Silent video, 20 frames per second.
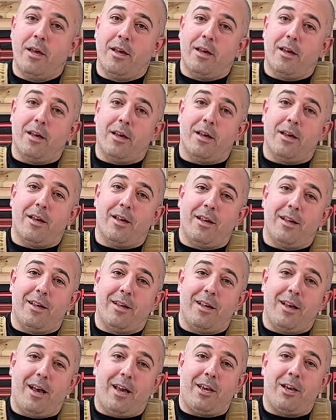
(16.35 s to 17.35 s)

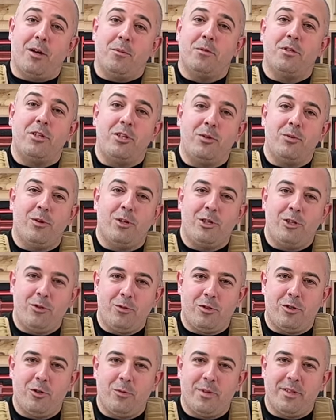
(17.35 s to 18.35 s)
I come to you on
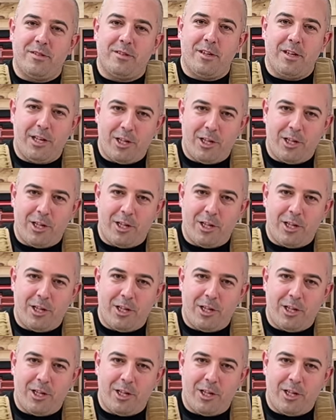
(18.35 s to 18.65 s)
YouTube as an